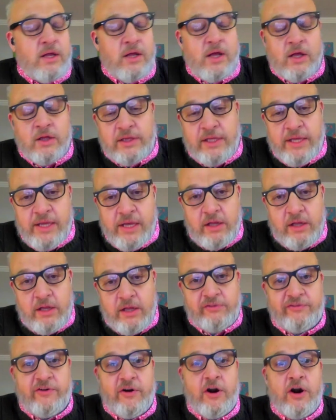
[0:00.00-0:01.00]
legal
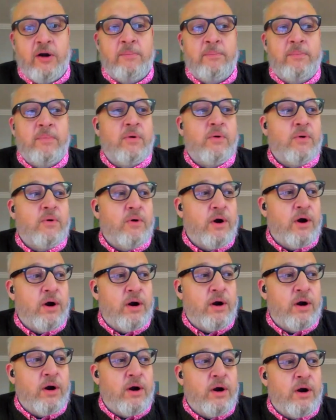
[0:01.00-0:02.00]
firm
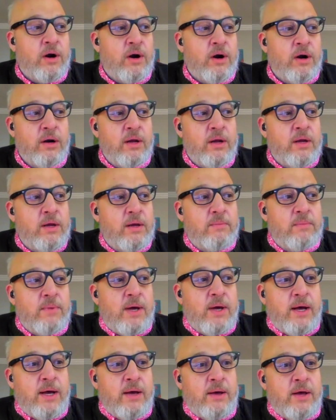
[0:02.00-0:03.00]
or
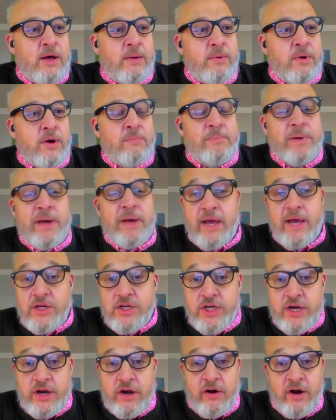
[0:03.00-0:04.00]
a big
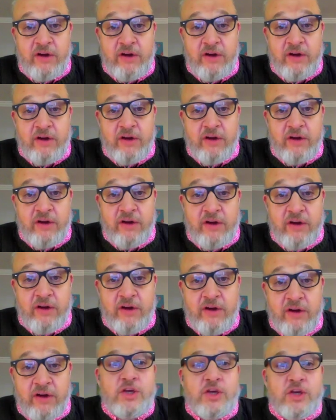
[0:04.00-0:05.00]
engineering firm,
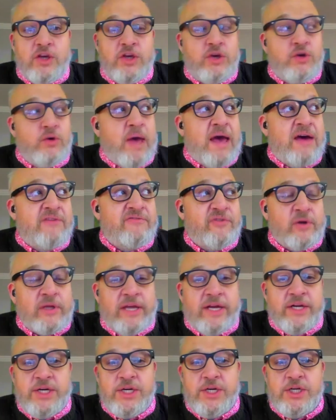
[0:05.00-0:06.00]
you have
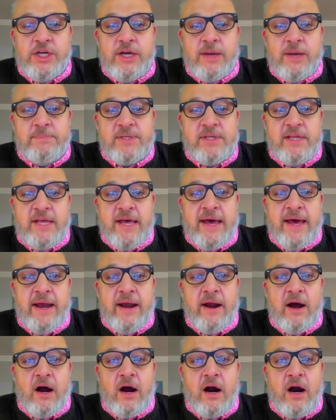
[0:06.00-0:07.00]
relationships
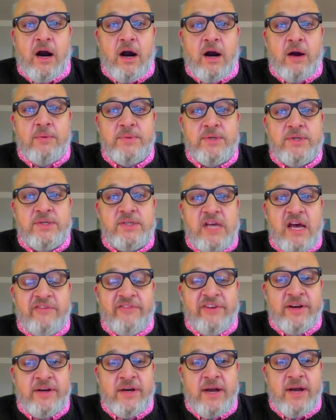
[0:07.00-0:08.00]
that are
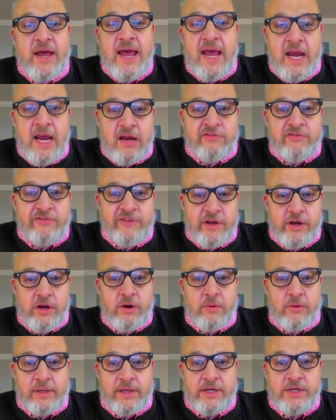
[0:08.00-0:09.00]
7-8
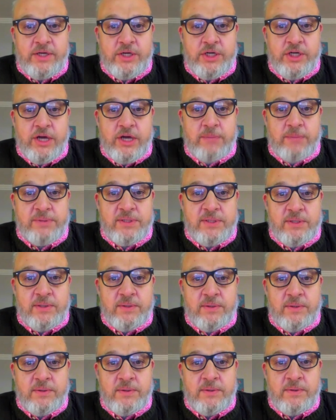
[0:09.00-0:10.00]
figure relationships.
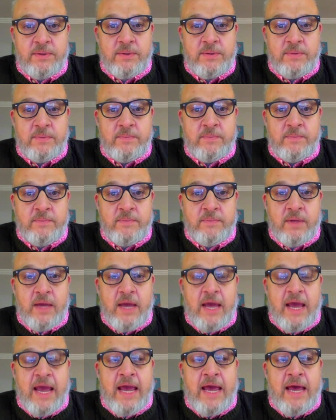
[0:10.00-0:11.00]

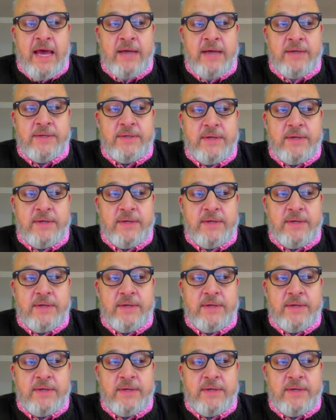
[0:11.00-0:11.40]
And